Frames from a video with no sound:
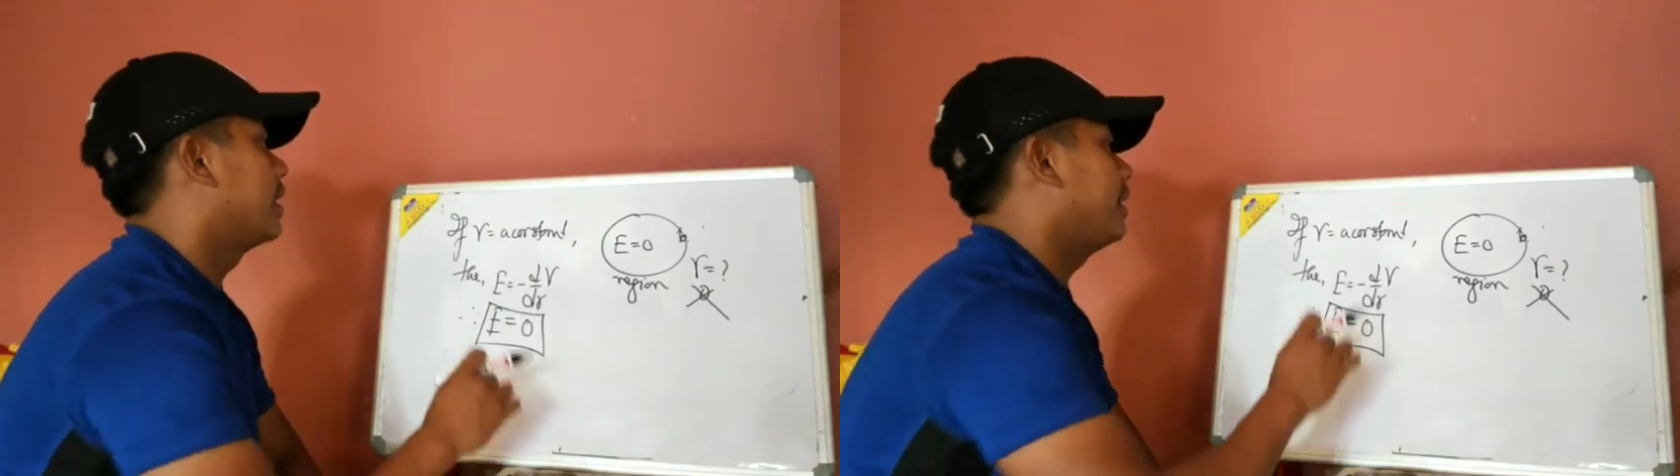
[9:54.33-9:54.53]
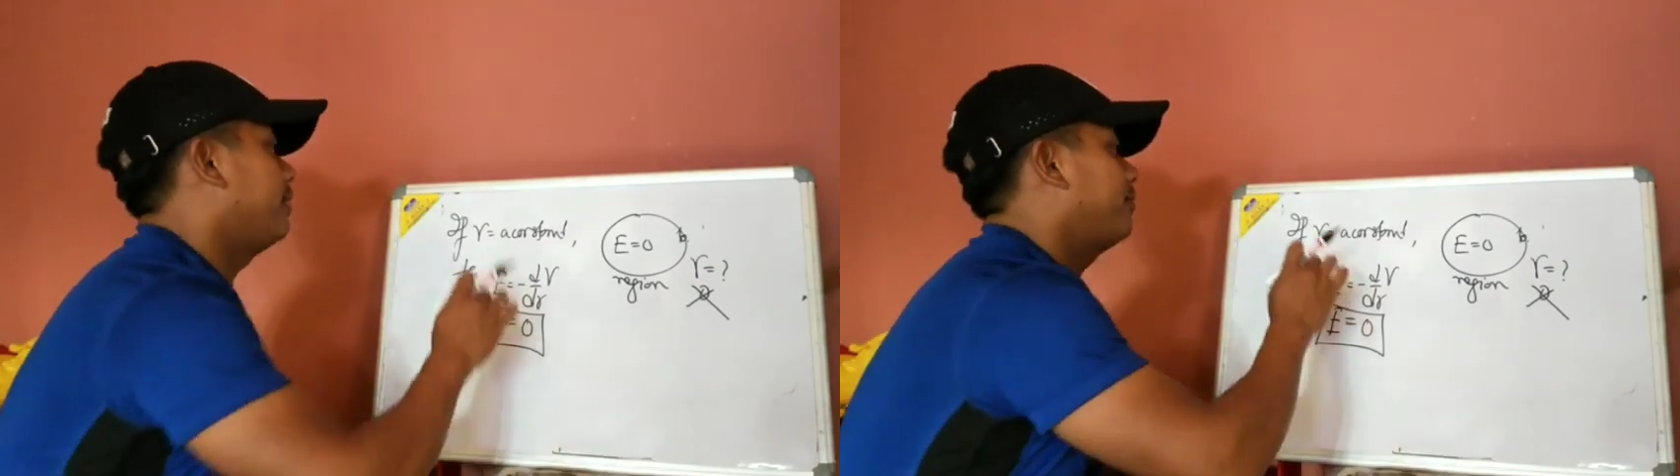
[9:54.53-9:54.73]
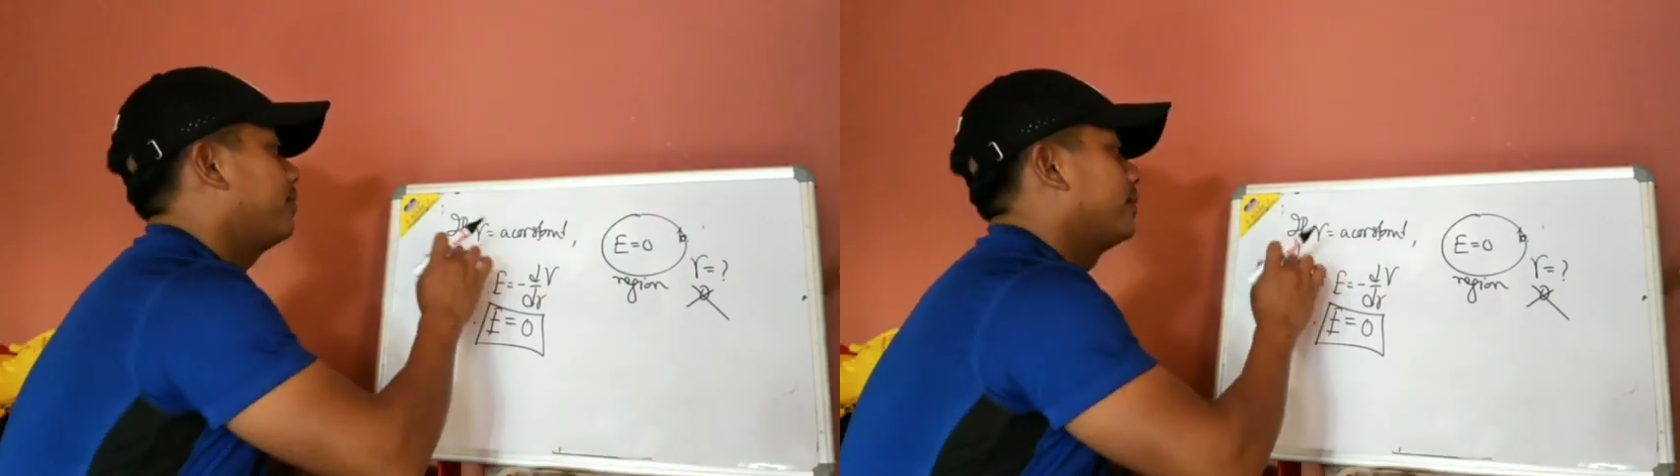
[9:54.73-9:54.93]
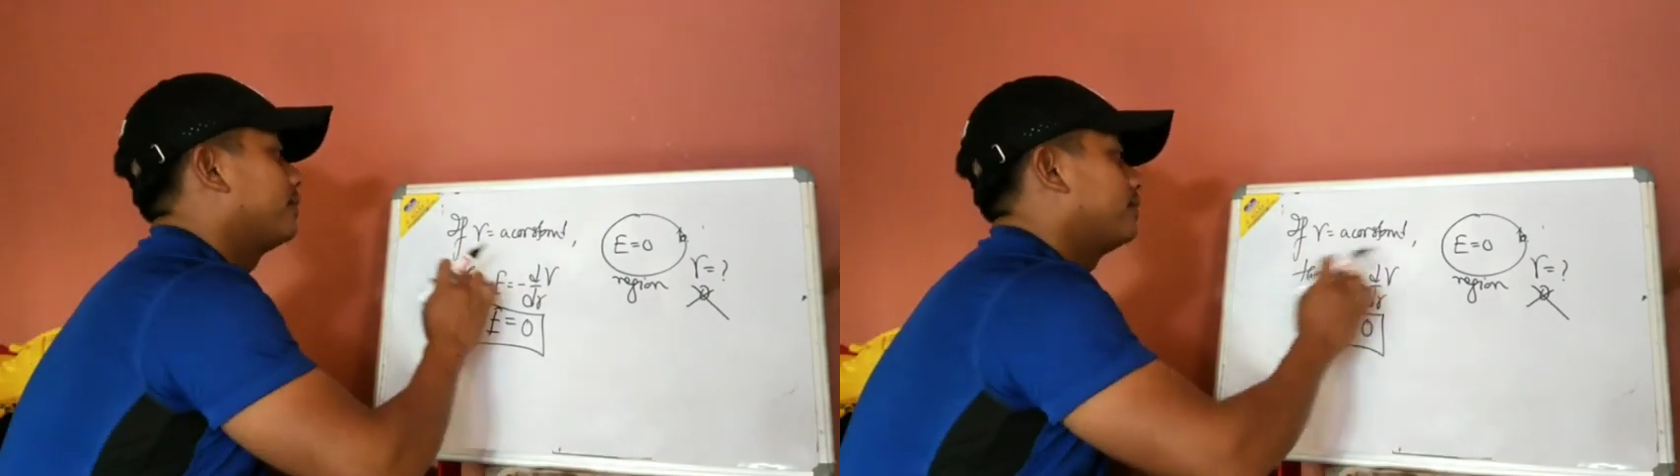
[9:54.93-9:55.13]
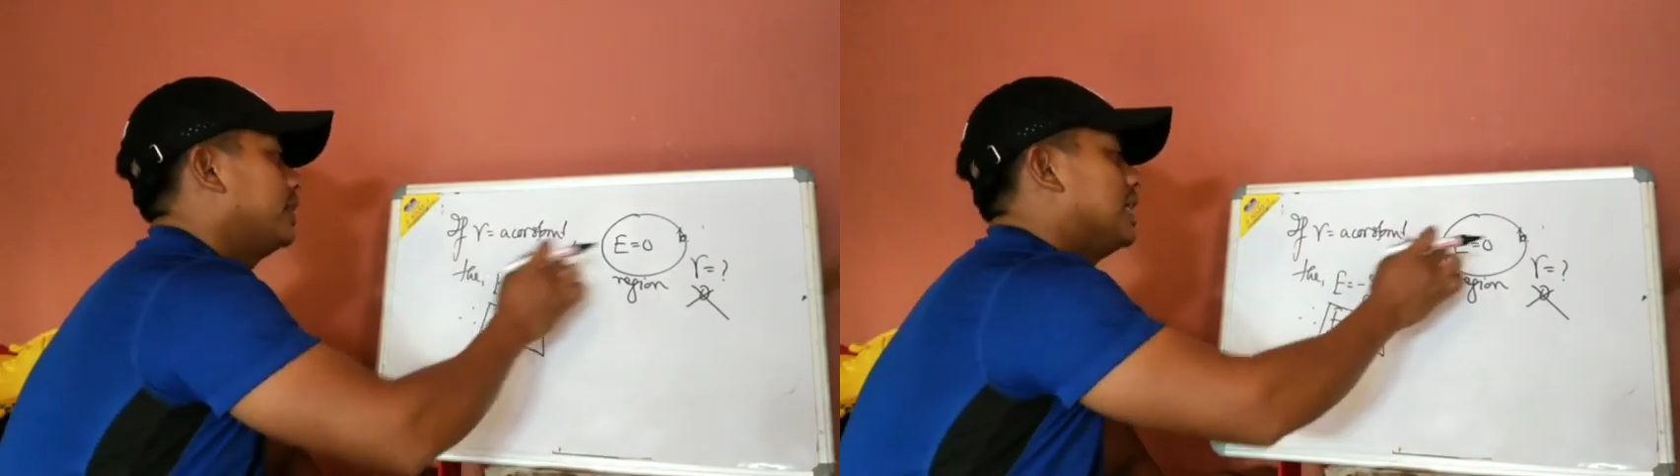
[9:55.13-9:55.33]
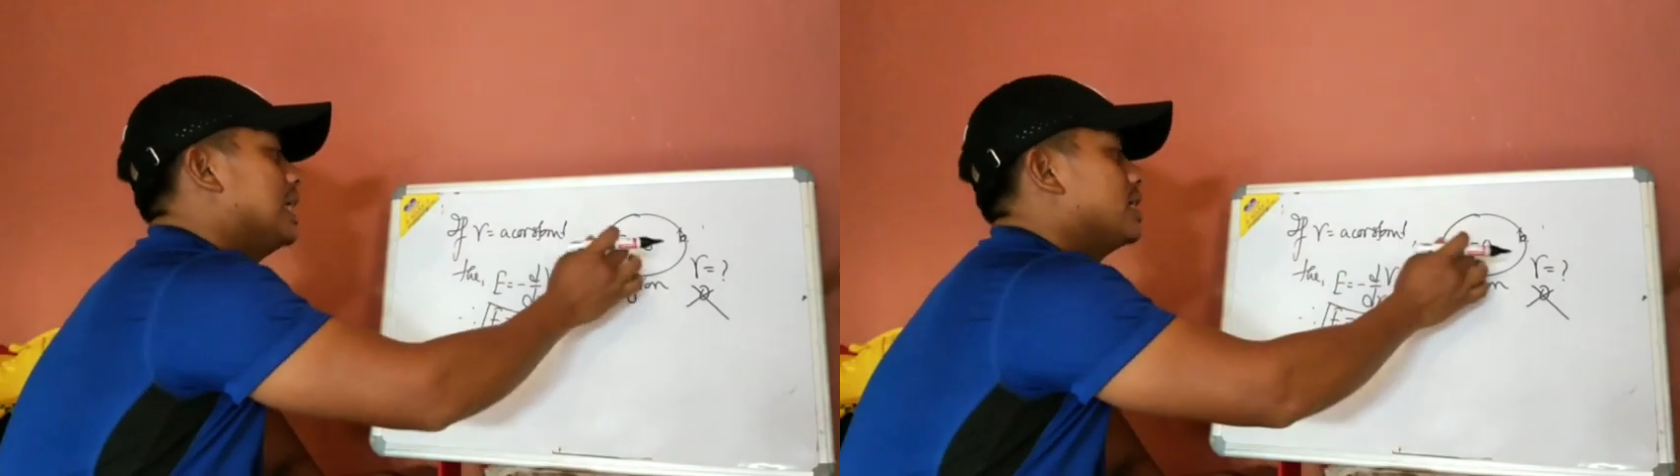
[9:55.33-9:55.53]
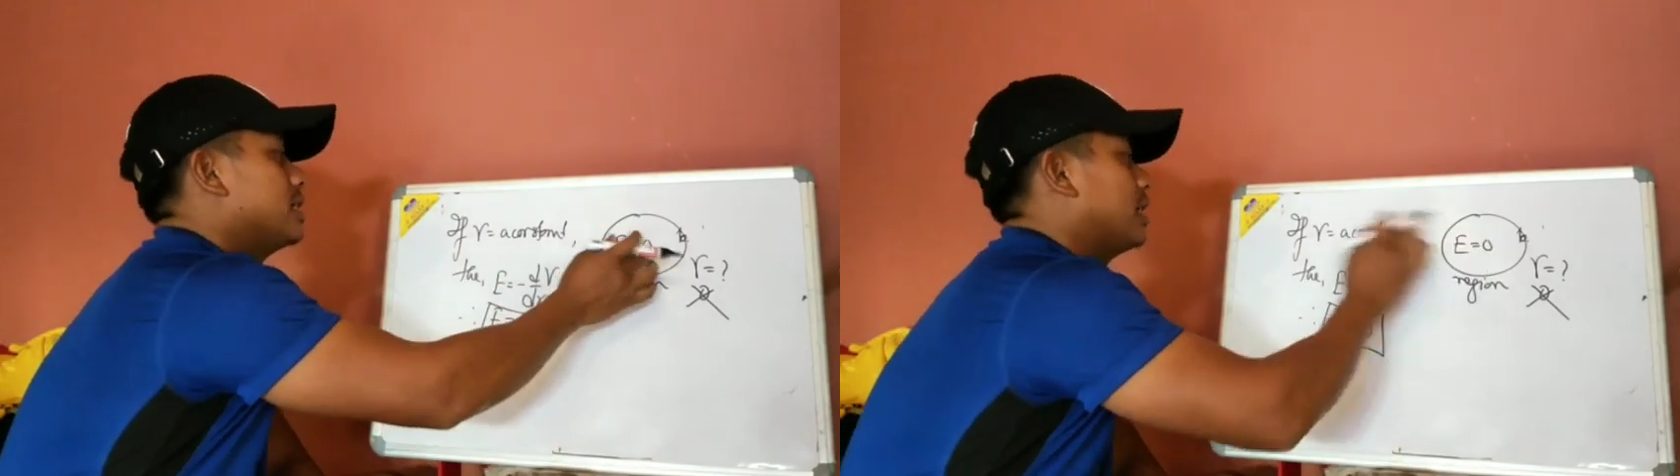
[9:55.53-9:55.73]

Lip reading: If E is